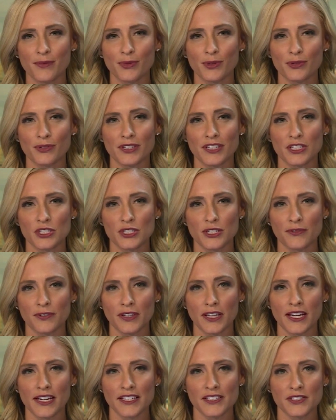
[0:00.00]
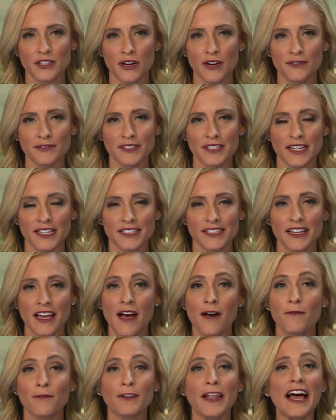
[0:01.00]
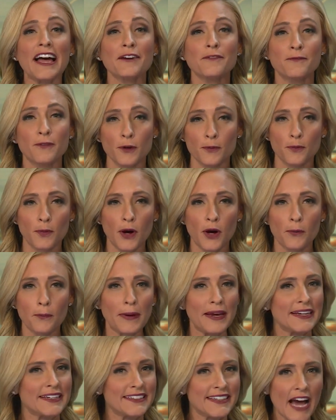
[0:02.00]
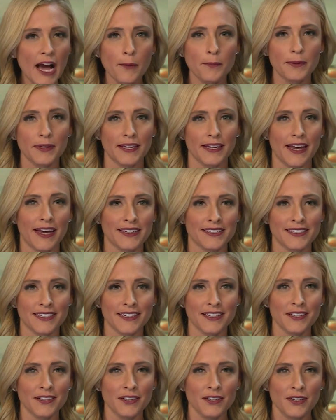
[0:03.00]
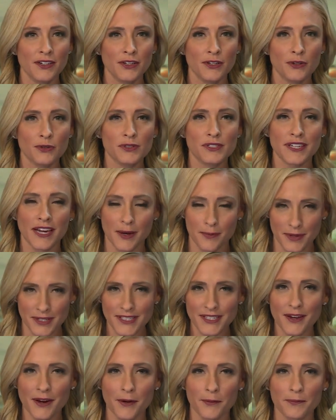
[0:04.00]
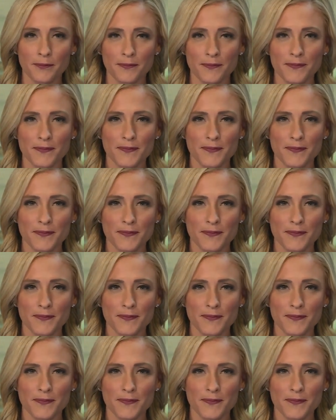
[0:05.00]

13's Jeff Eliasoph says flag football may not be an idea whose time has come.